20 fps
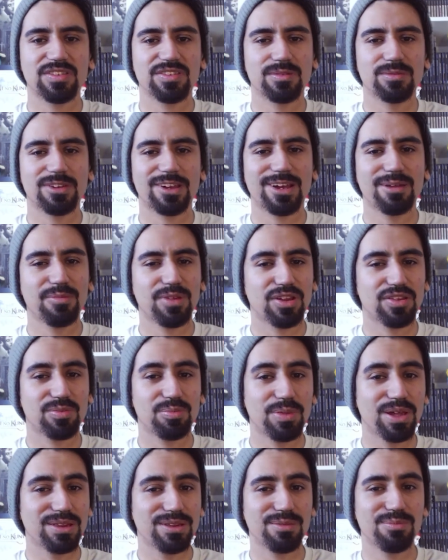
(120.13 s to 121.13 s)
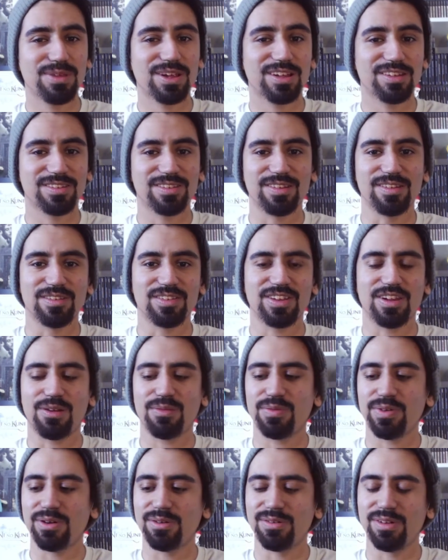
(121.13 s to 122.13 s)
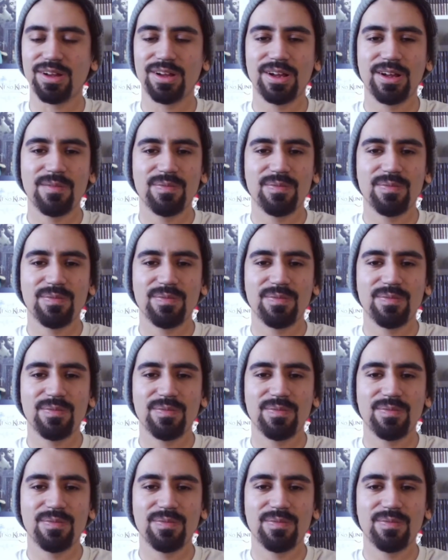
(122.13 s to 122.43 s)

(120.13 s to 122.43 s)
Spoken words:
some time, and that's mainly because of the cell phone.